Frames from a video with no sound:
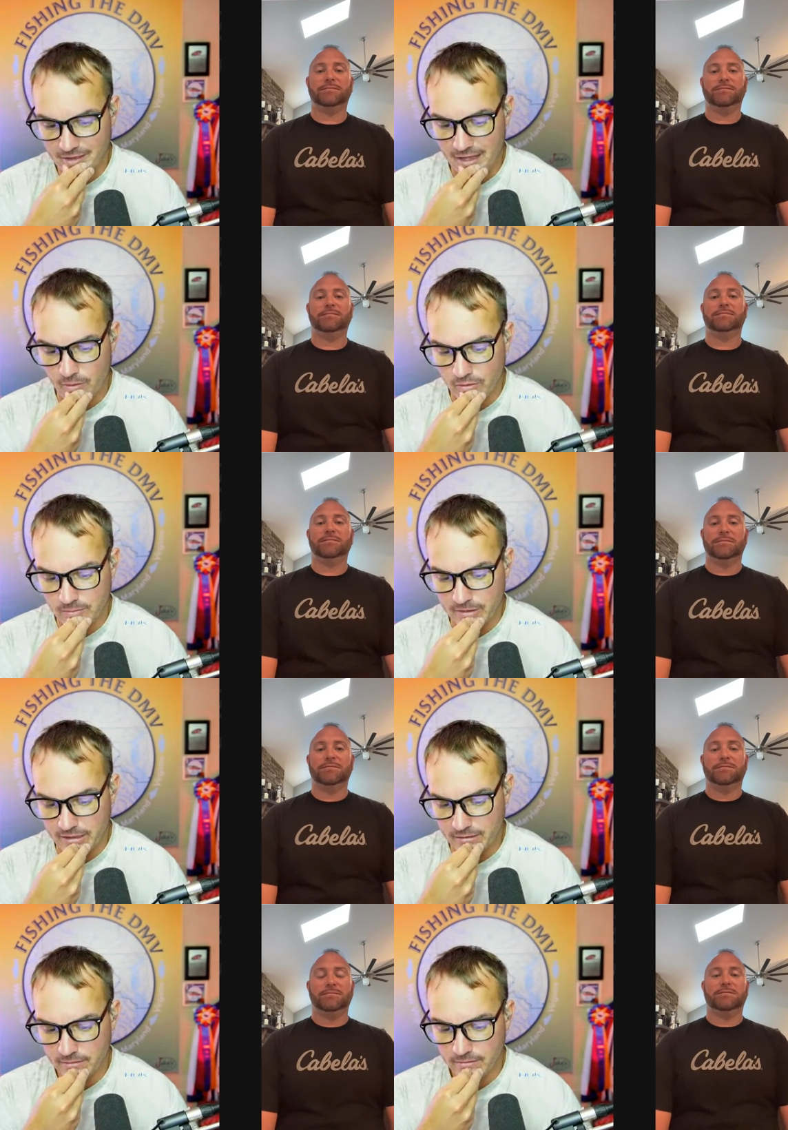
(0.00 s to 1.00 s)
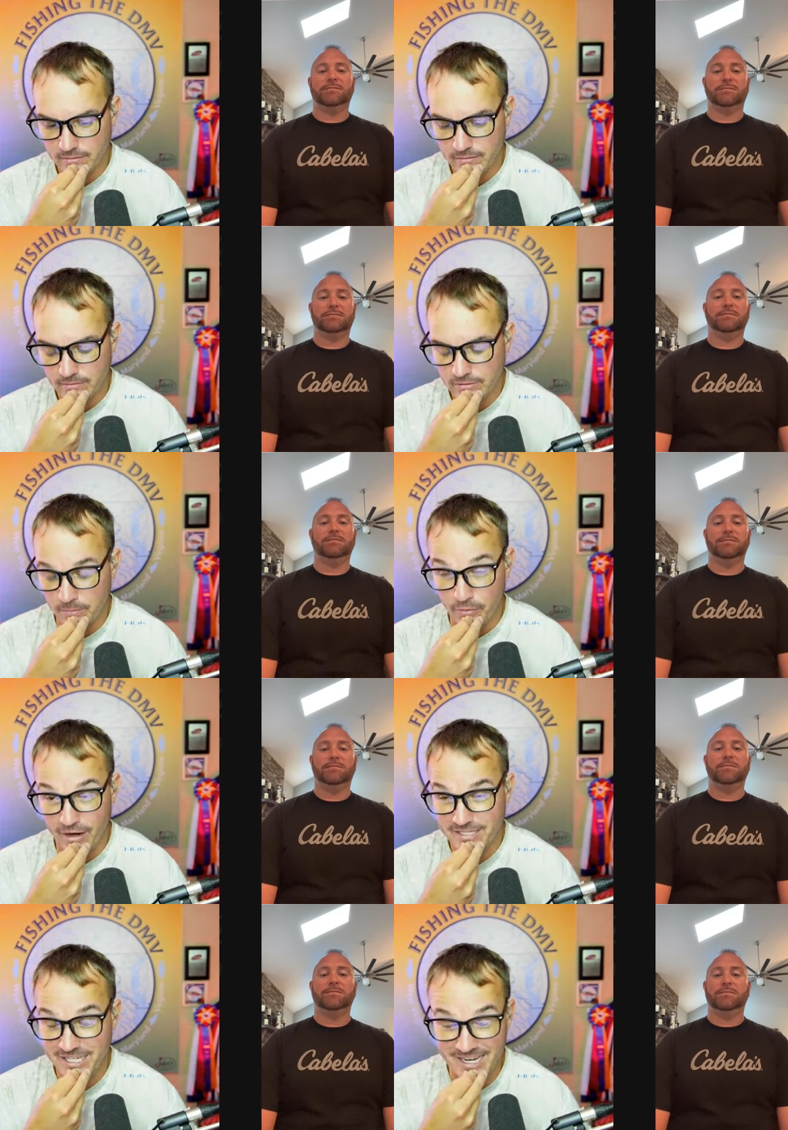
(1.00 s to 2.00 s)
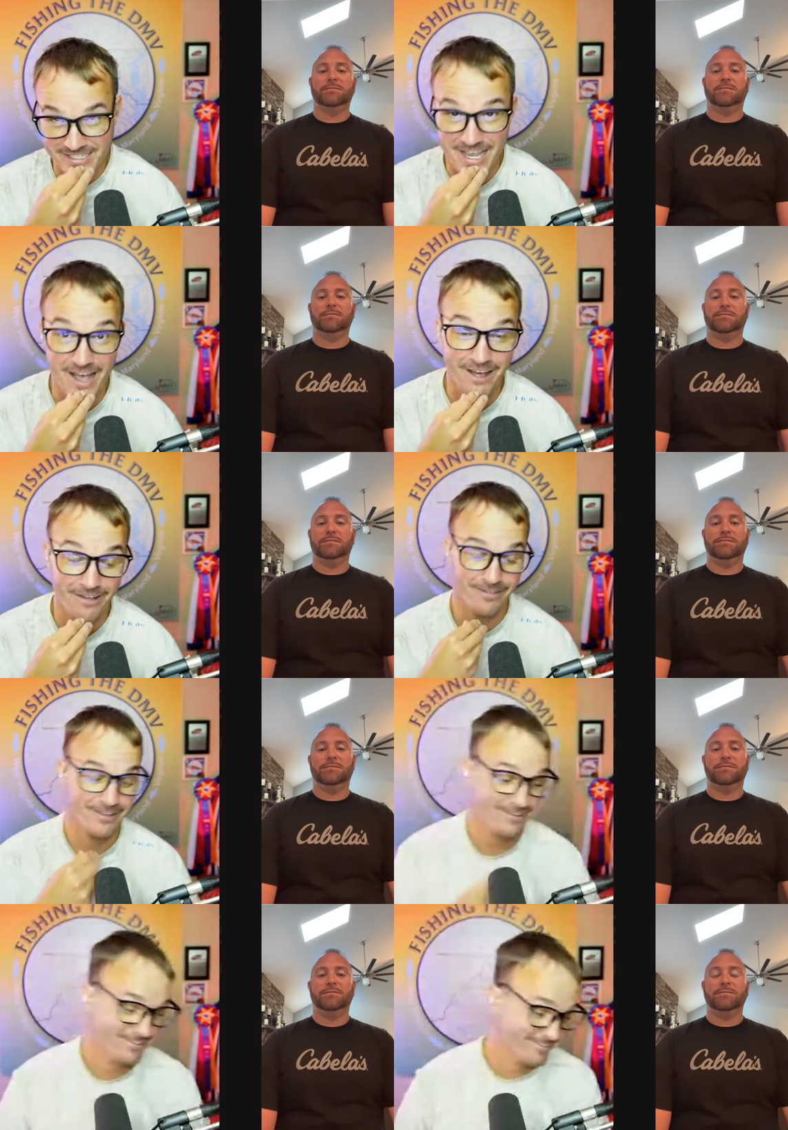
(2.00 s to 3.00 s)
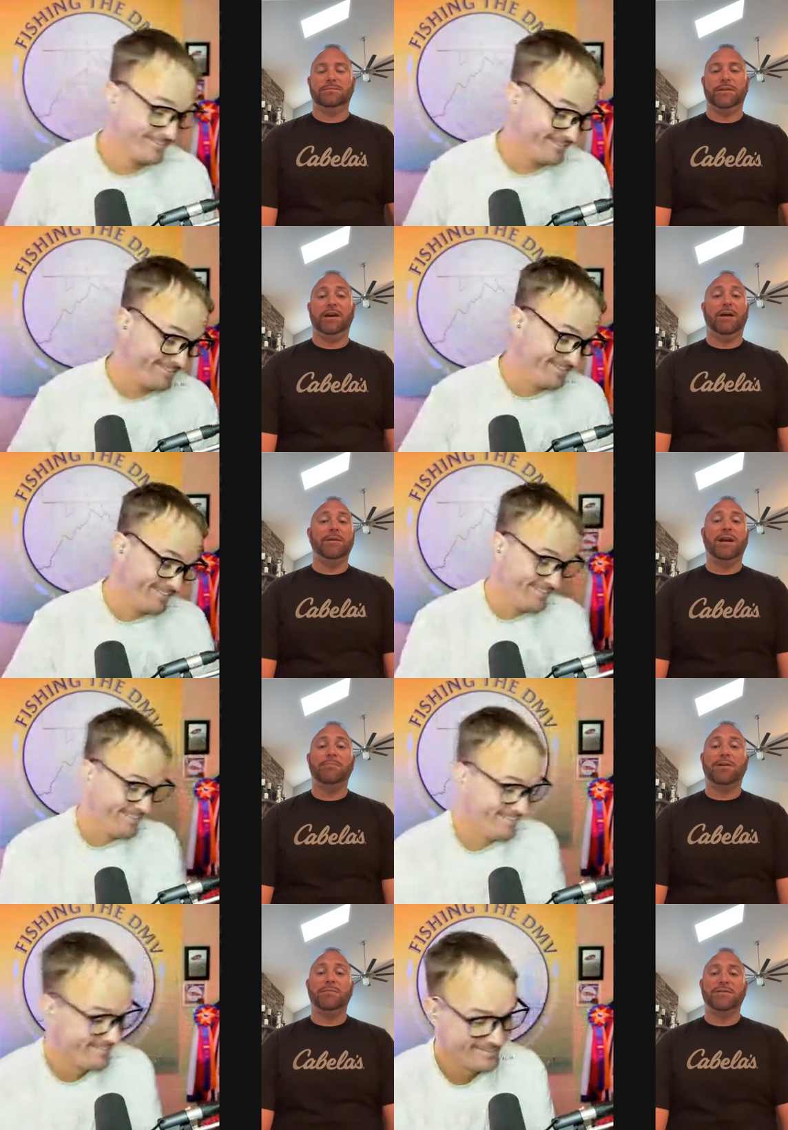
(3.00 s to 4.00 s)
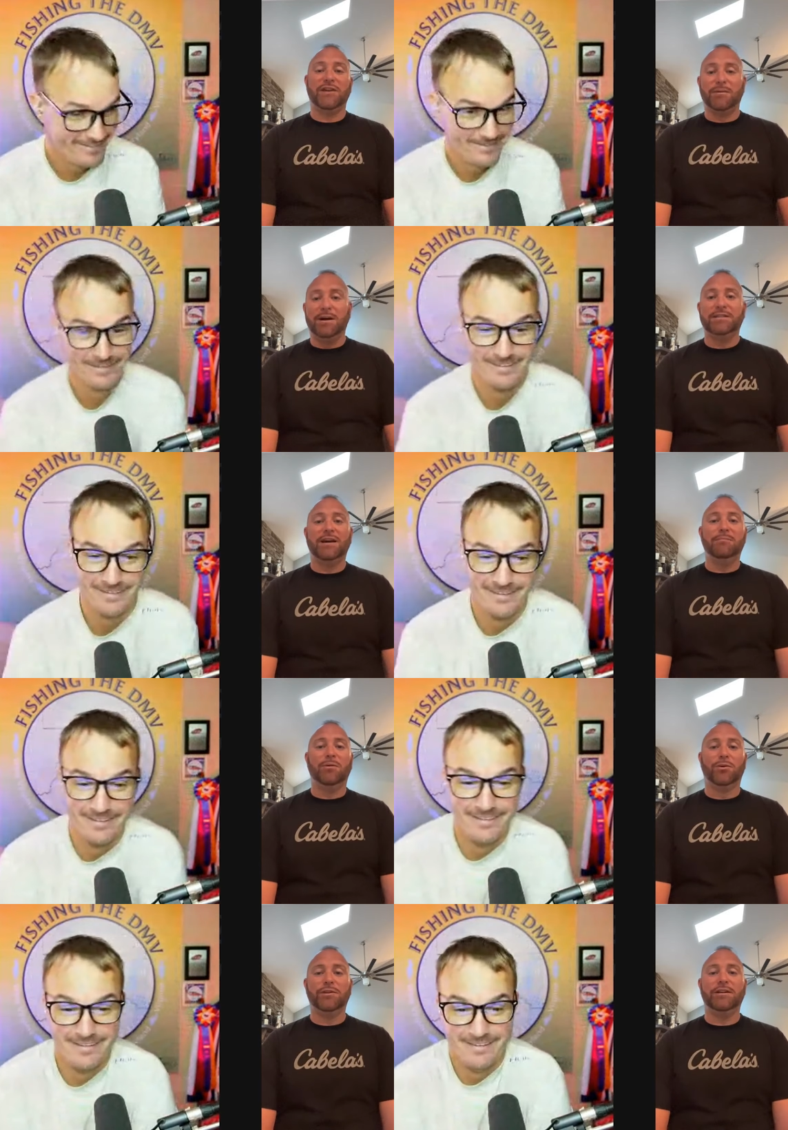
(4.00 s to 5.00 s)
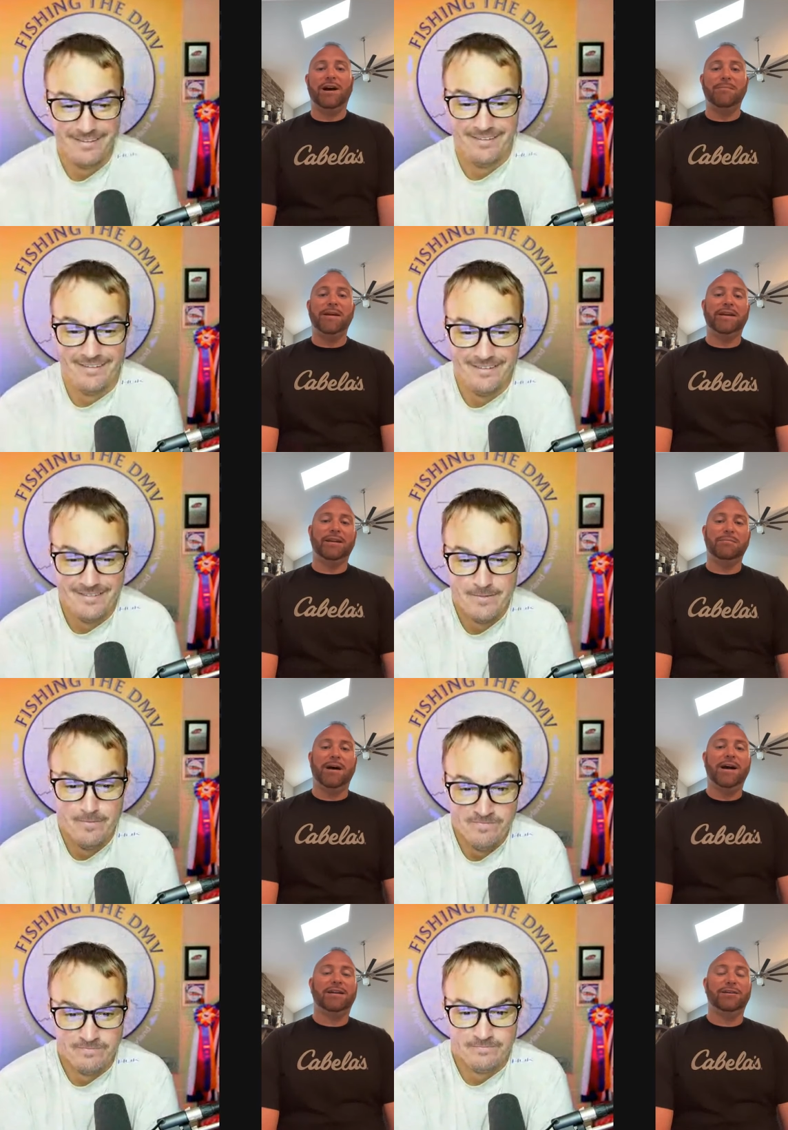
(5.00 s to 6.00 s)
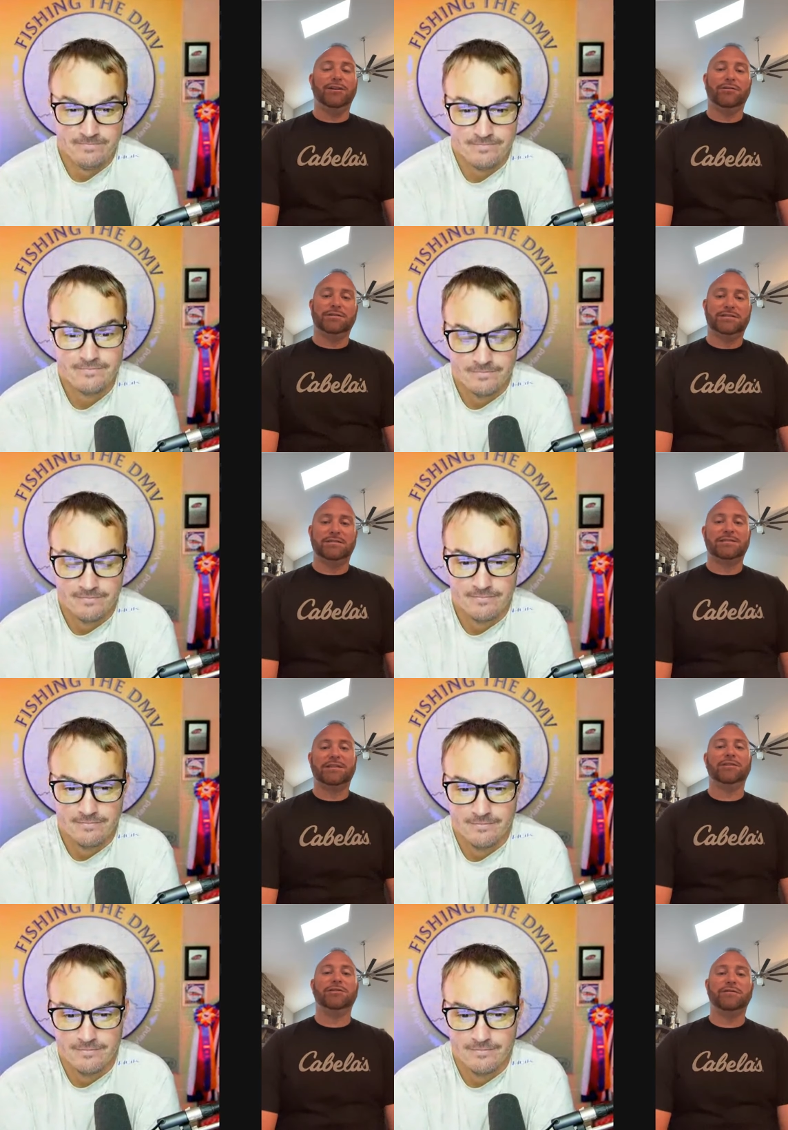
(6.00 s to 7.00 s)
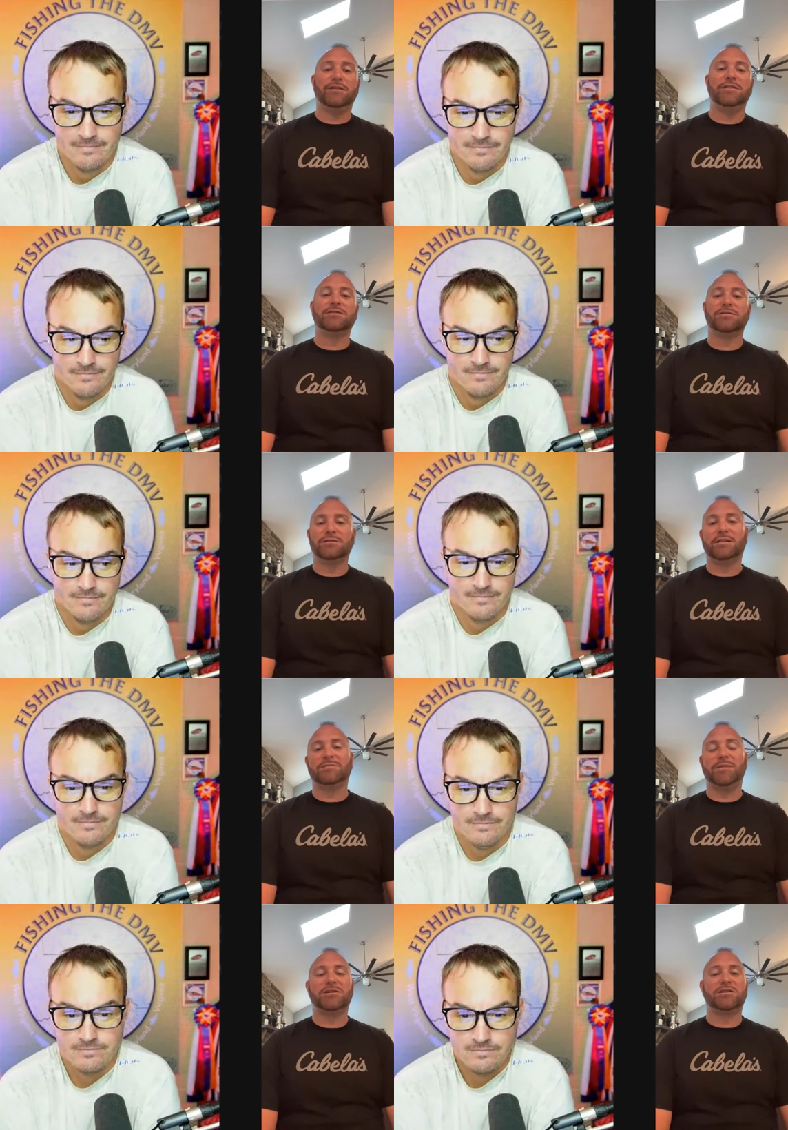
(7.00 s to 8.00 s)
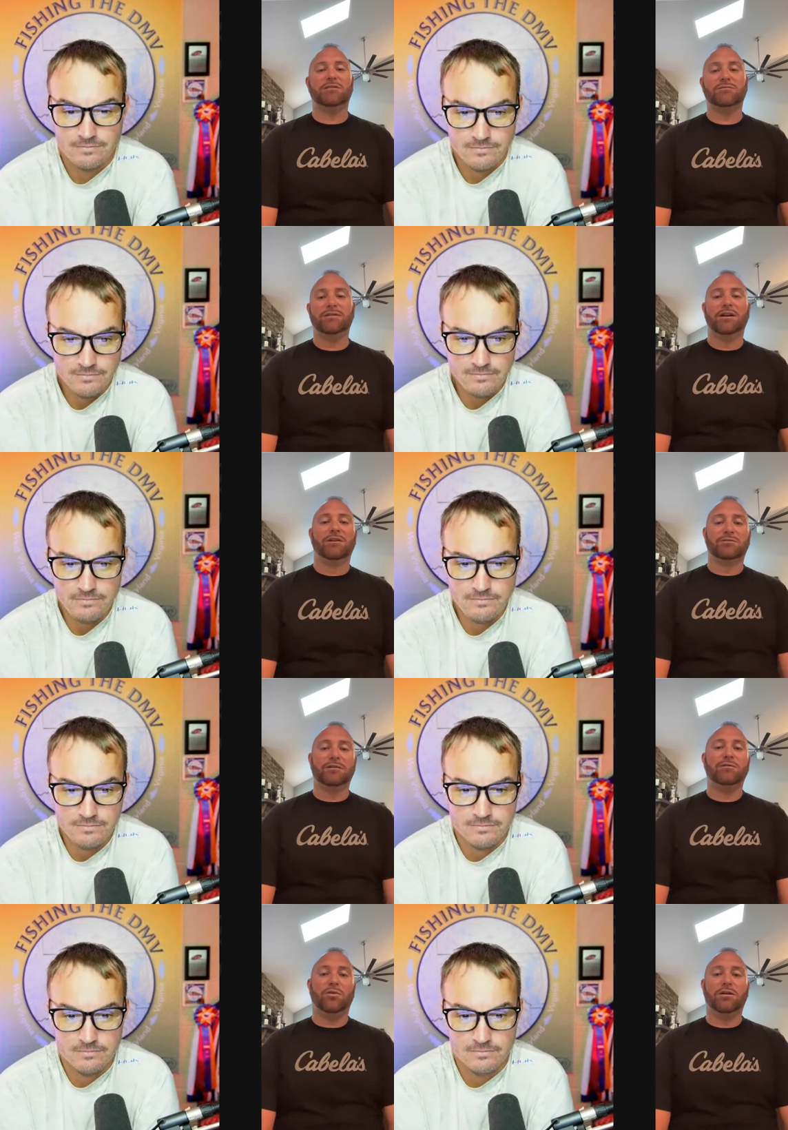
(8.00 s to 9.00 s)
Speaker 1: That would be depressing as hell. Yeah. I mean, I think
Speaker 2: about that more than not making it back, you know, is, is killing your fish, especially in rough